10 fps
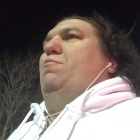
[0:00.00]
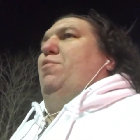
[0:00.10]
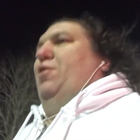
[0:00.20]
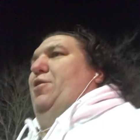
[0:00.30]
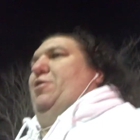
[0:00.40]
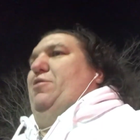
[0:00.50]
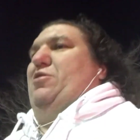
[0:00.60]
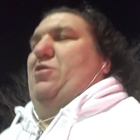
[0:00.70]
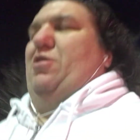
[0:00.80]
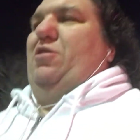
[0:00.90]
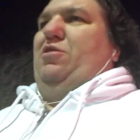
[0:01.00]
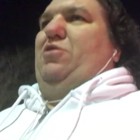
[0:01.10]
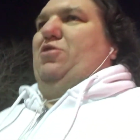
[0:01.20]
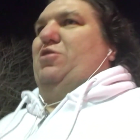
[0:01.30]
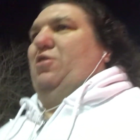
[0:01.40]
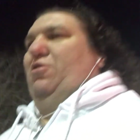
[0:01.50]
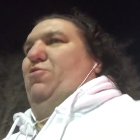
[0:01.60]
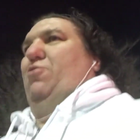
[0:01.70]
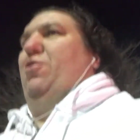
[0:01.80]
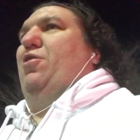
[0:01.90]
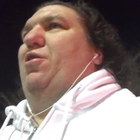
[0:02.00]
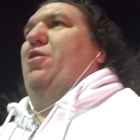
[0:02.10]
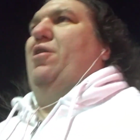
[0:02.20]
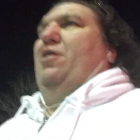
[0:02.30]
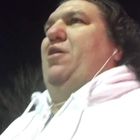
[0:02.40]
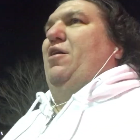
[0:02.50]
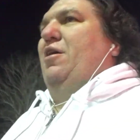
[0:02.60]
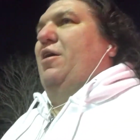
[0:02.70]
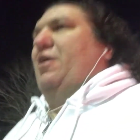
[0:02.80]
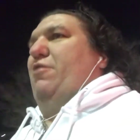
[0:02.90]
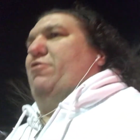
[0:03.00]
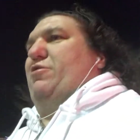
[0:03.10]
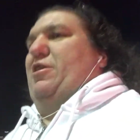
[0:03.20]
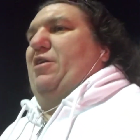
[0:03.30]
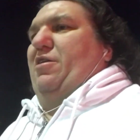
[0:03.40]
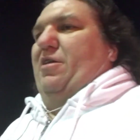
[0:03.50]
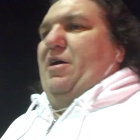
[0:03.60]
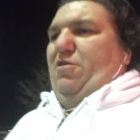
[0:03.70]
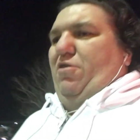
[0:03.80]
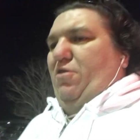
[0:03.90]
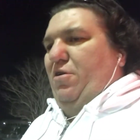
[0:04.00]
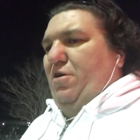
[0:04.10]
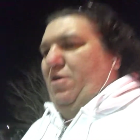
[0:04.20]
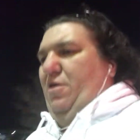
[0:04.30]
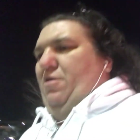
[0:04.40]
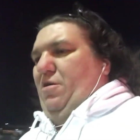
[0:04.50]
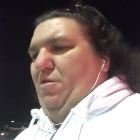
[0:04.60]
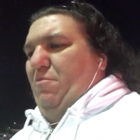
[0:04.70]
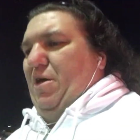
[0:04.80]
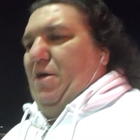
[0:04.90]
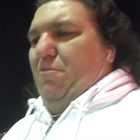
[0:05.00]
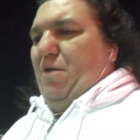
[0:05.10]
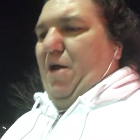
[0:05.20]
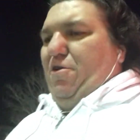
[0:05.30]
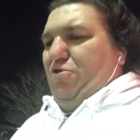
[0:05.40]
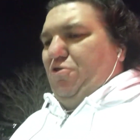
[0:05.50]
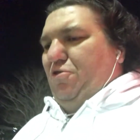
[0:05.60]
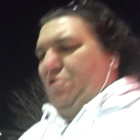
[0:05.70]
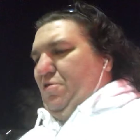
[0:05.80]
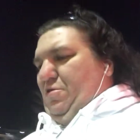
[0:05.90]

but it's just a little irritating that our main manager